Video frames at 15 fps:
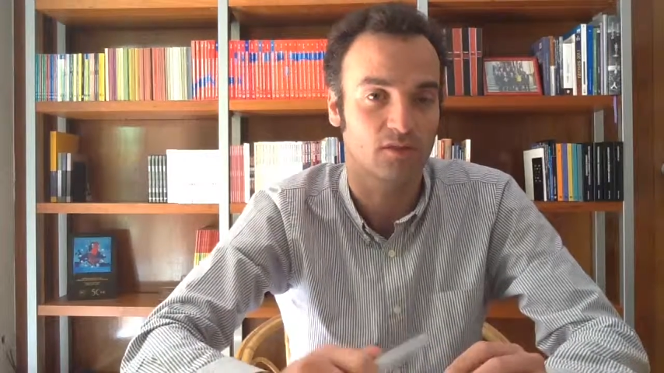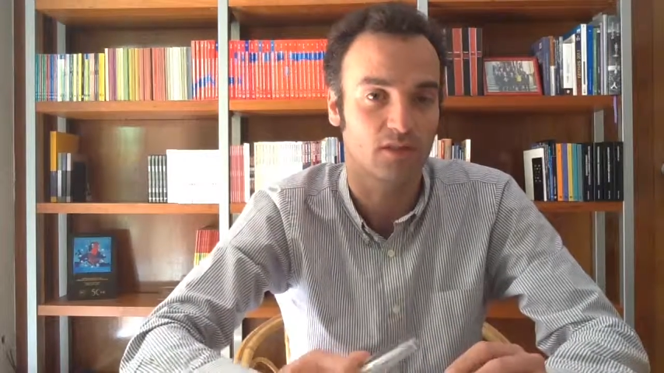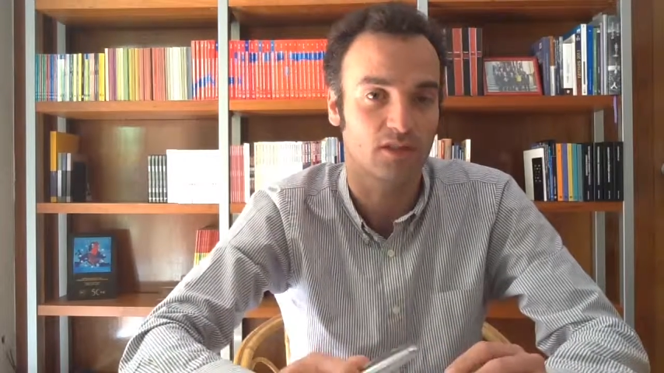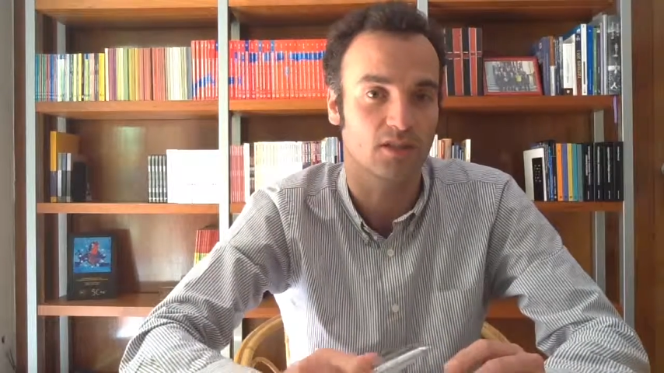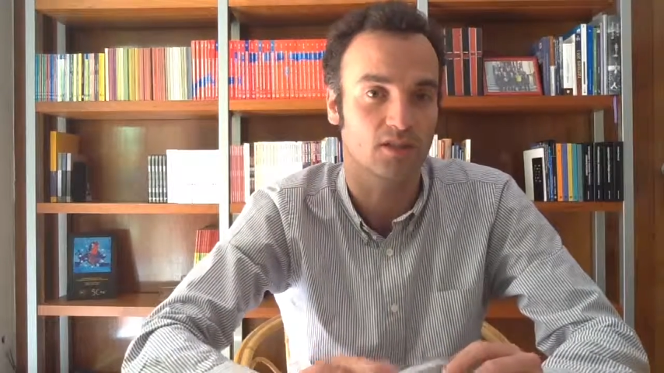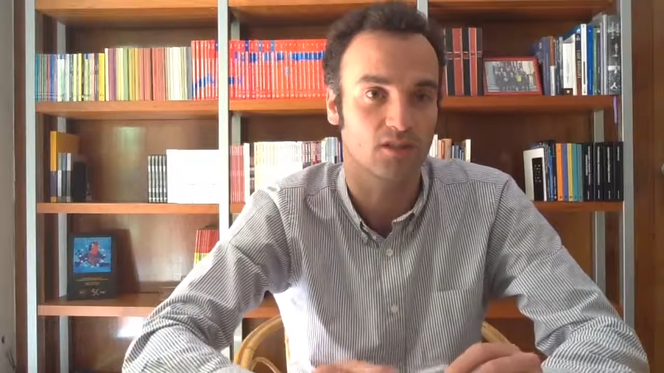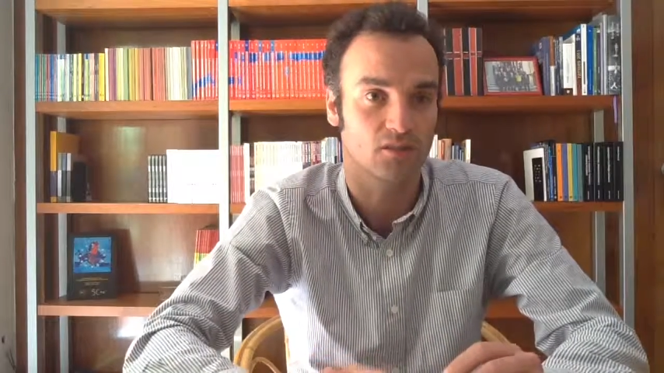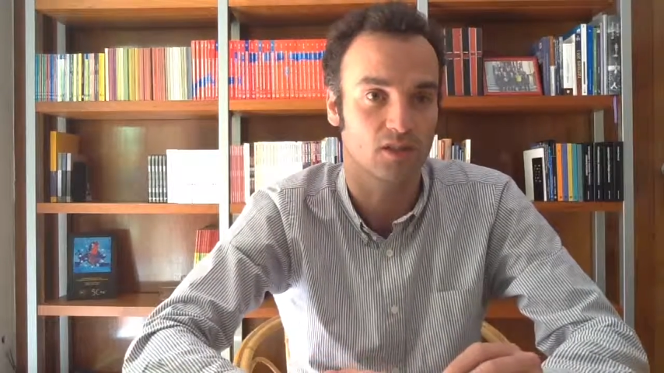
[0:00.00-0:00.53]

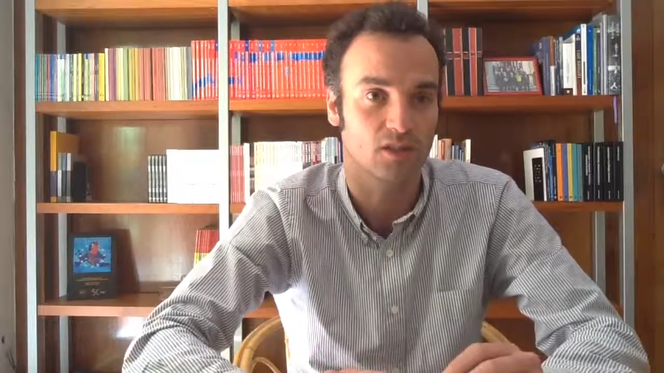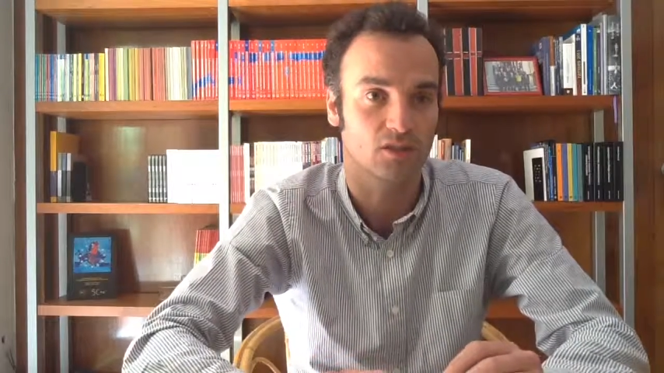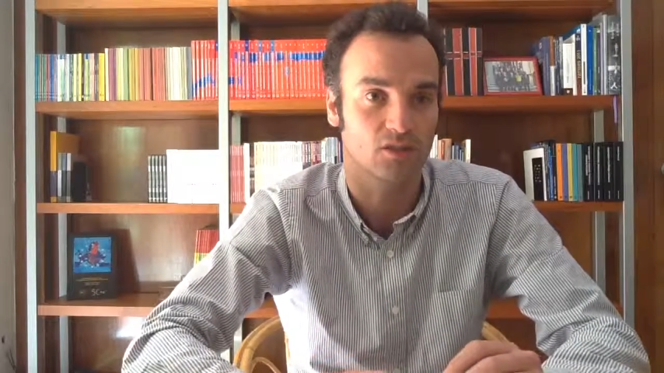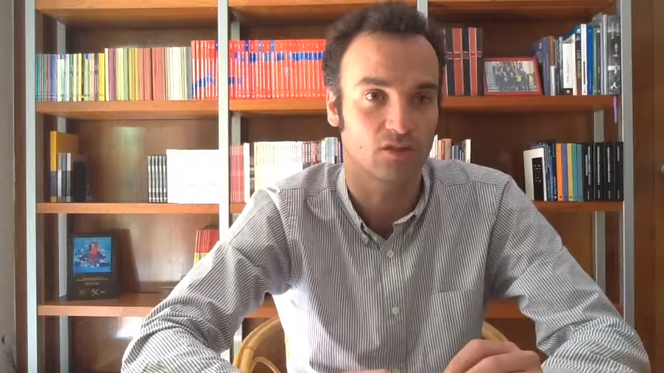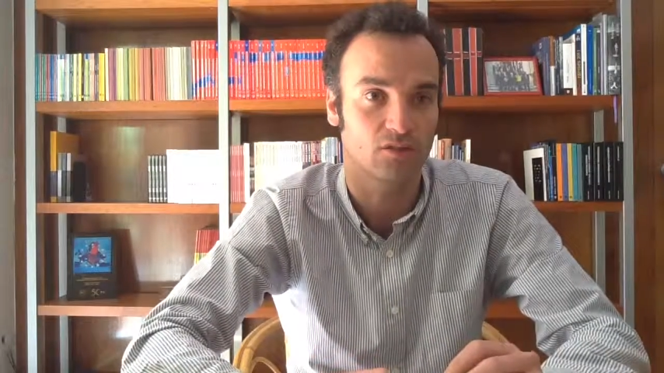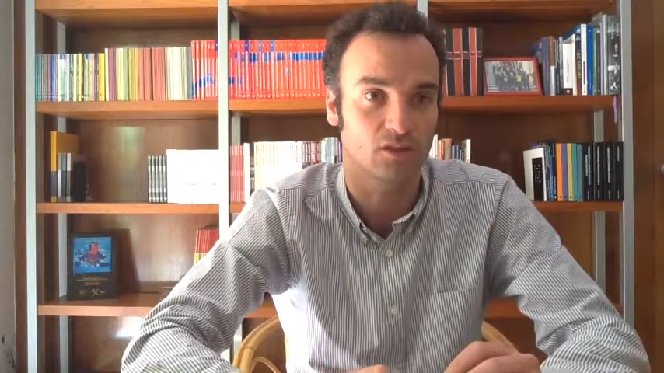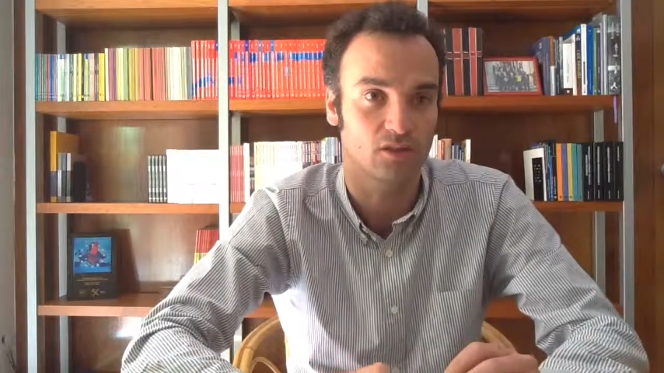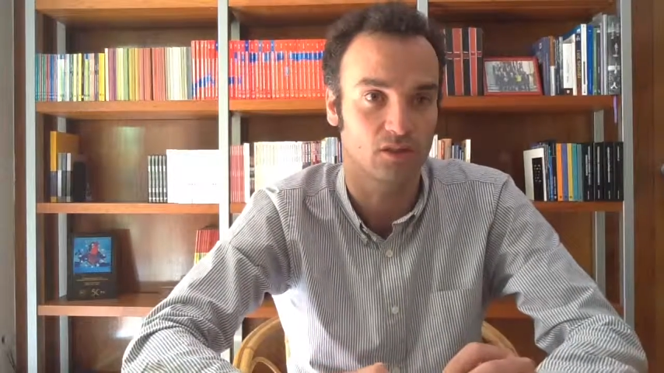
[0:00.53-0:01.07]

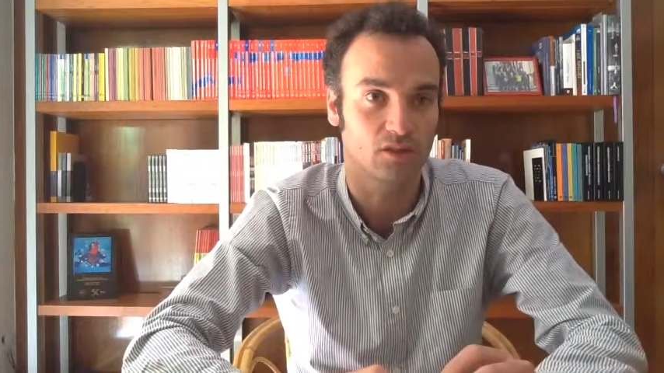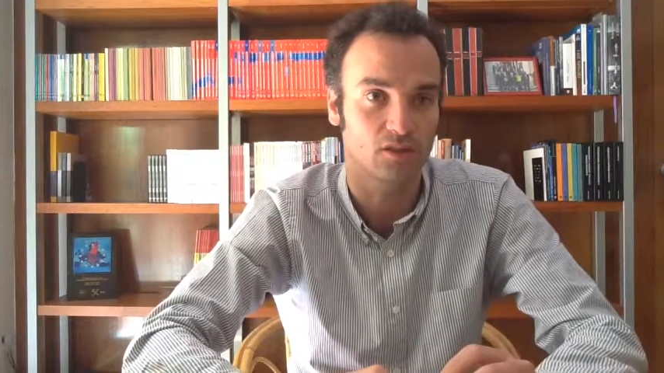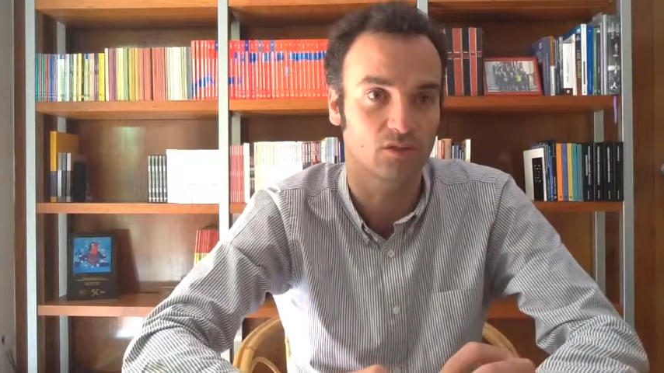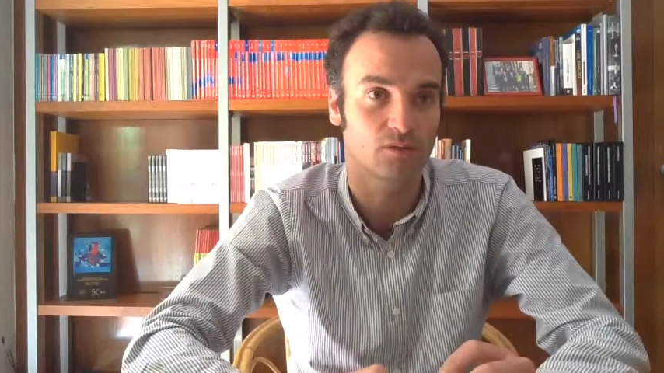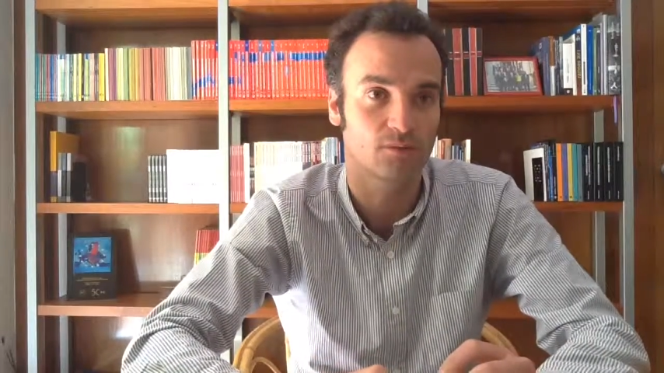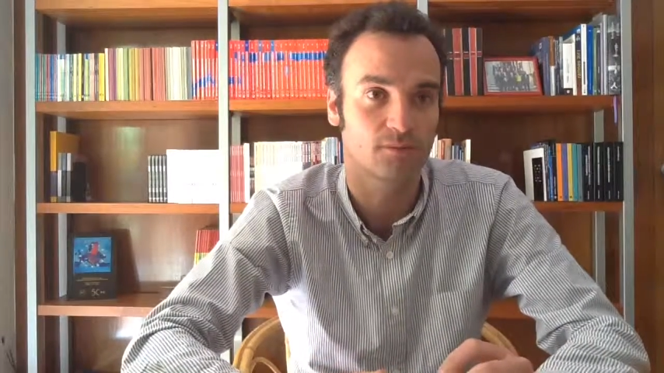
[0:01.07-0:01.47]
disintegration of the EU.